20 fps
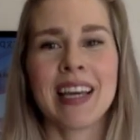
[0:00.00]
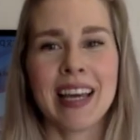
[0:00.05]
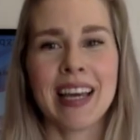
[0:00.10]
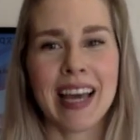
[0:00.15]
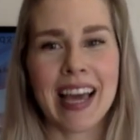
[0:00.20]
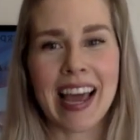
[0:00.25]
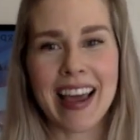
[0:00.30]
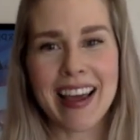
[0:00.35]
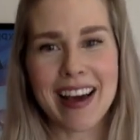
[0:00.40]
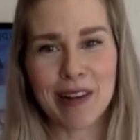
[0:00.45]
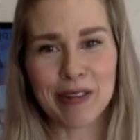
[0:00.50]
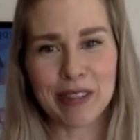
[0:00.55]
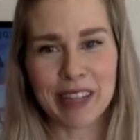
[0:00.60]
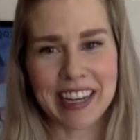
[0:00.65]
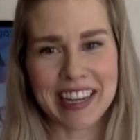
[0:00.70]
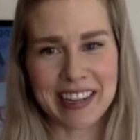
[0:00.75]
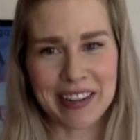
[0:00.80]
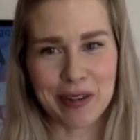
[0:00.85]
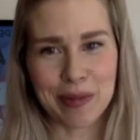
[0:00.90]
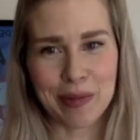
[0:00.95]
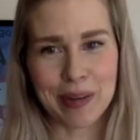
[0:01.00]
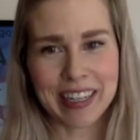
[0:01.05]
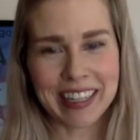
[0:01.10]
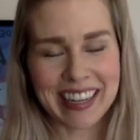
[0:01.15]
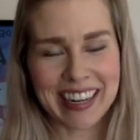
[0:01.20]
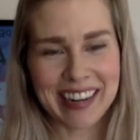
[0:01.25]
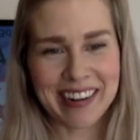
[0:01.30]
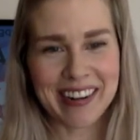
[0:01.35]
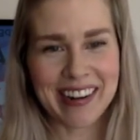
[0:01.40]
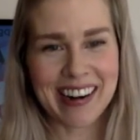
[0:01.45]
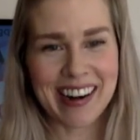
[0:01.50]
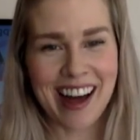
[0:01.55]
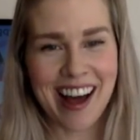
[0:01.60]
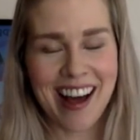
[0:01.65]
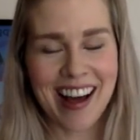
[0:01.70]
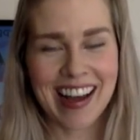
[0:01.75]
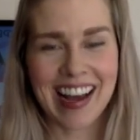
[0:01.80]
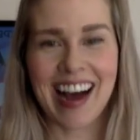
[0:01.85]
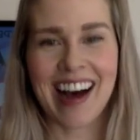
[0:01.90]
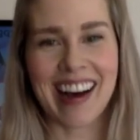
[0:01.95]
ei auta itku markkinoilla,
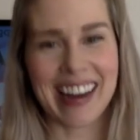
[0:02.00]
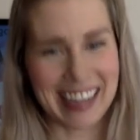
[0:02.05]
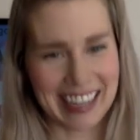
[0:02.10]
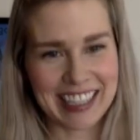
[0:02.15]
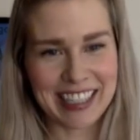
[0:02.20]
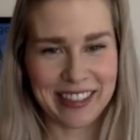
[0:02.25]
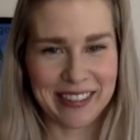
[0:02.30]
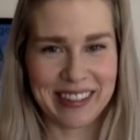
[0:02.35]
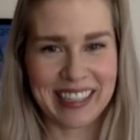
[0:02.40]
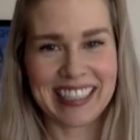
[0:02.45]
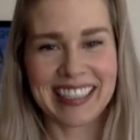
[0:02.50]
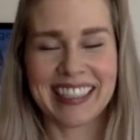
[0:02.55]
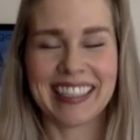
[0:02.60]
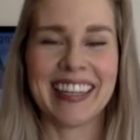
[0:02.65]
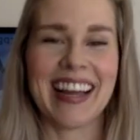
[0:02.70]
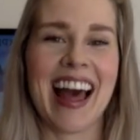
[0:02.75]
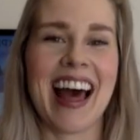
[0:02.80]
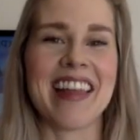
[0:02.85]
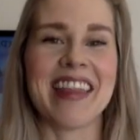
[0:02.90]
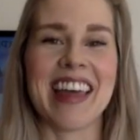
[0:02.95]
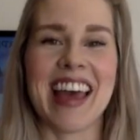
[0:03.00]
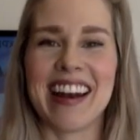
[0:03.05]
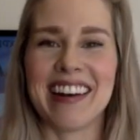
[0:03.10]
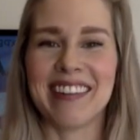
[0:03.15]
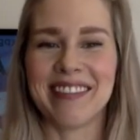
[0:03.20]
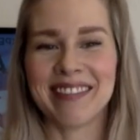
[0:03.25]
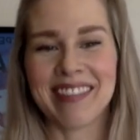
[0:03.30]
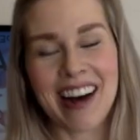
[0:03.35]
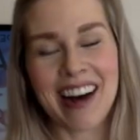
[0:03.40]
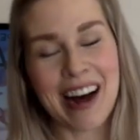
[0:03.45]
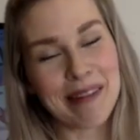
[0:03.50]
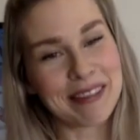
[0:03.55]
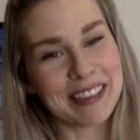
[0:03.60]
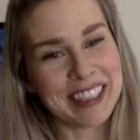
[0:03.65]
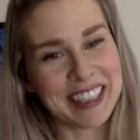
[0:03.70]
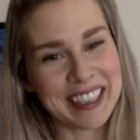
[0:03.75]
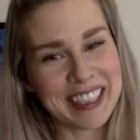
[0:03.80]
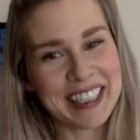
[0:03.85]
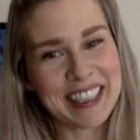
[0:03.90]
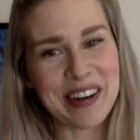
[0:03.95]
I can do it and then I will
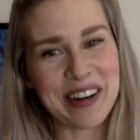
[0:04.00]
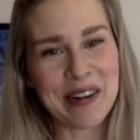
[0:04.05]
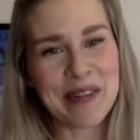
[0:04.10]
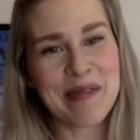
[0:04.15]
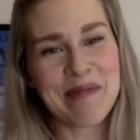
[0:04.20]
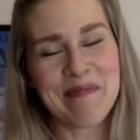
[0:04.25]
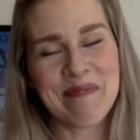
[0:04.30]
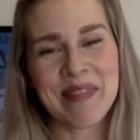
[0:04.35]
just go.